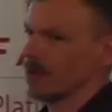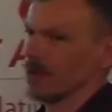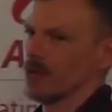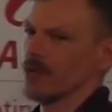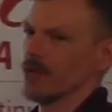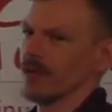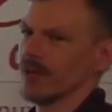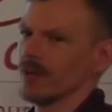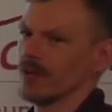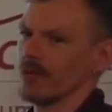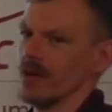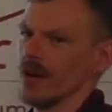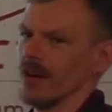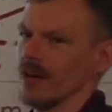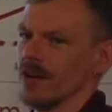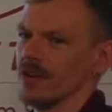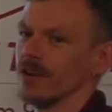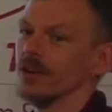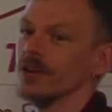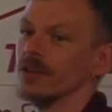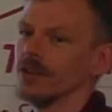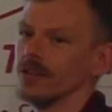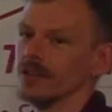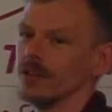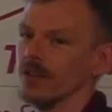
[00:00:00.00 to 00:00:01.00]
will
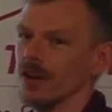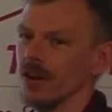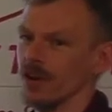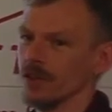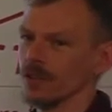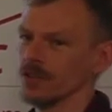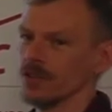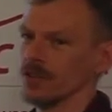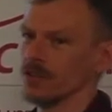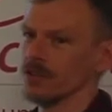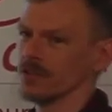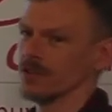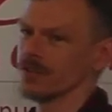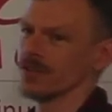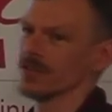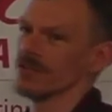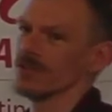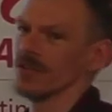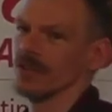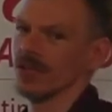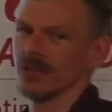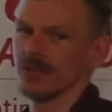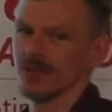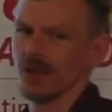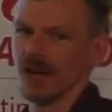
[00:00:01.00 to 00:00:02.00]
require a huge
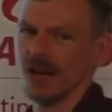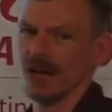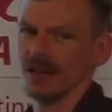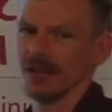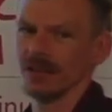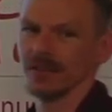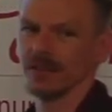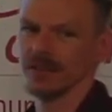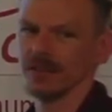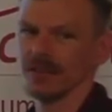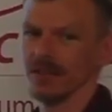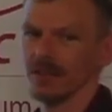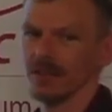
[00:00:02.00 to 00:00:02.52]
rewrite